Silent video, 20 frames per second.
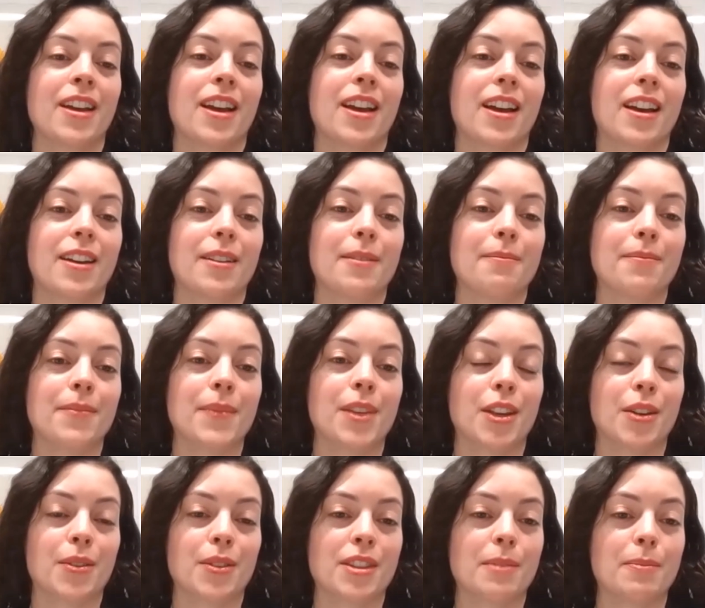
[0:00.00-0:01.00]
you
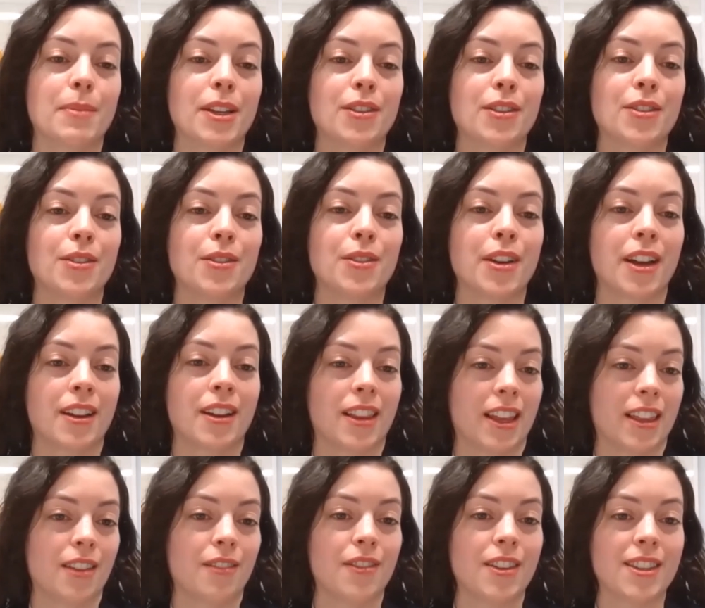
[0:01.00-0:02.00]
know, it's a bit too kind of
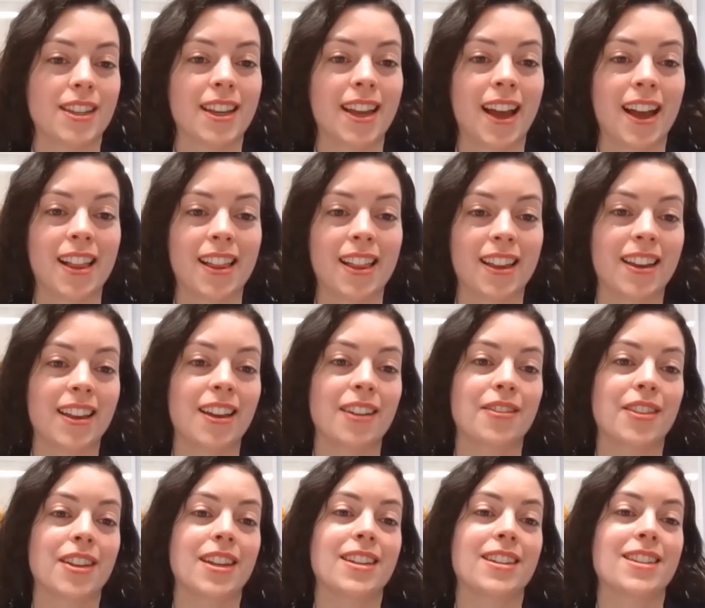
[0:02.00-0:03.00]
like the physicality of
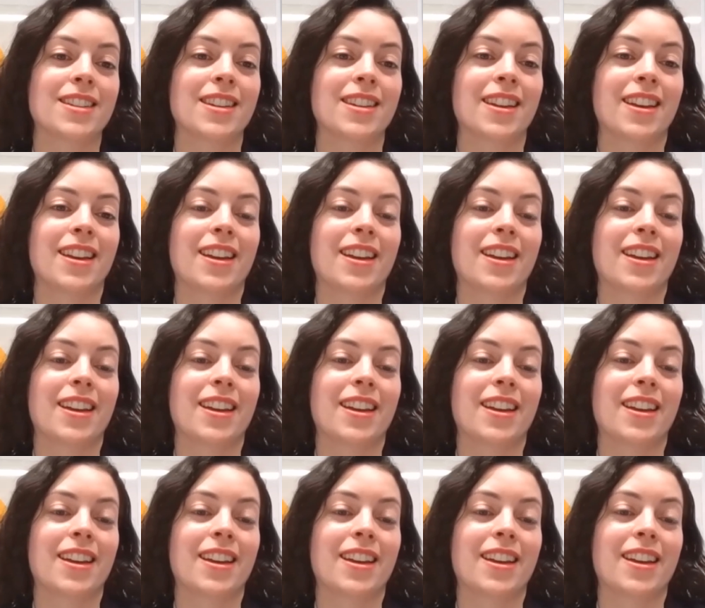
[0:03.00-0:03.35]
it.